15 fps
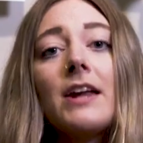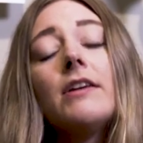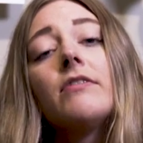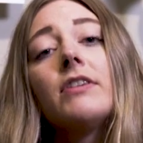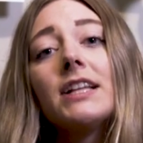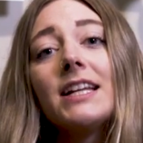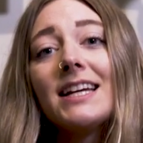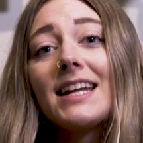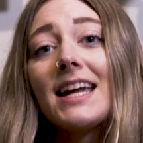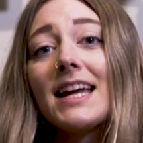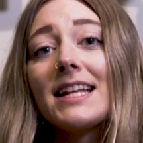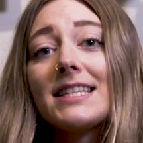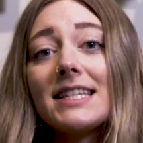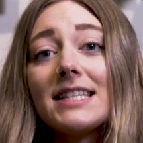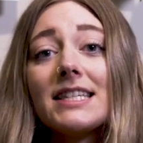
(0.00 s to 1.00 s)
and it really
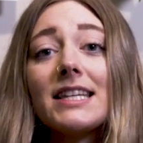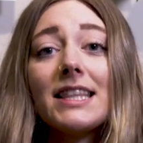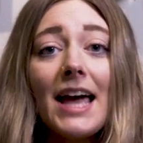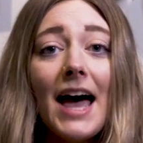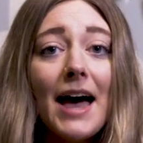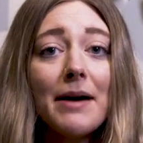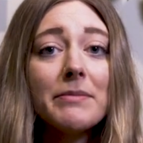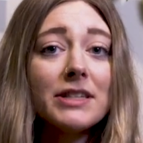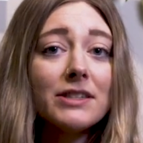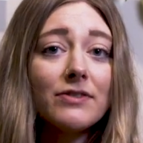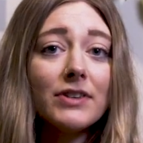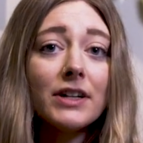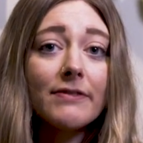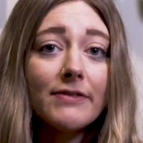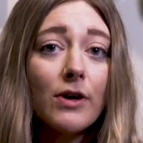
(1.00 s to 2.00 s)
enhances to the
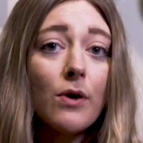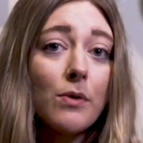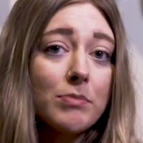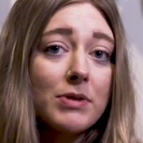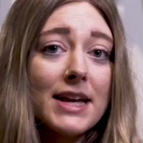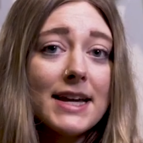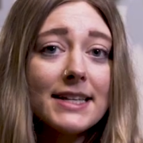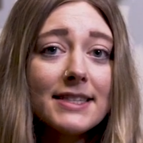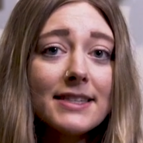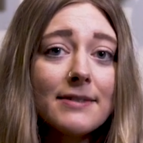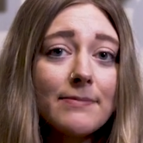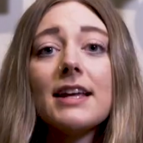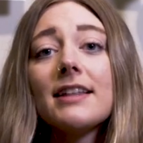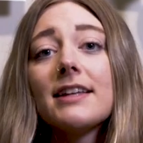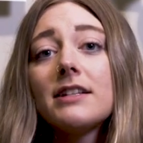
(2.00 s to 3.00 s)
atmosphere of the whole
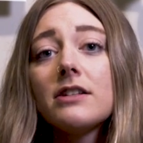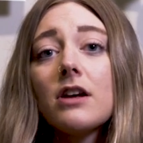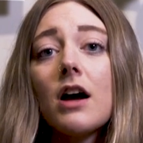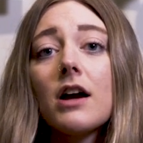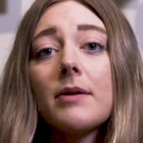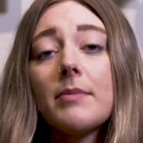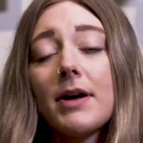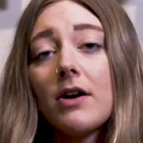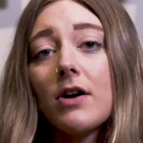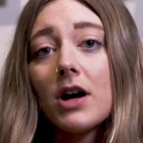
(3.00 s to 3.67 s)
place. Now let's talk about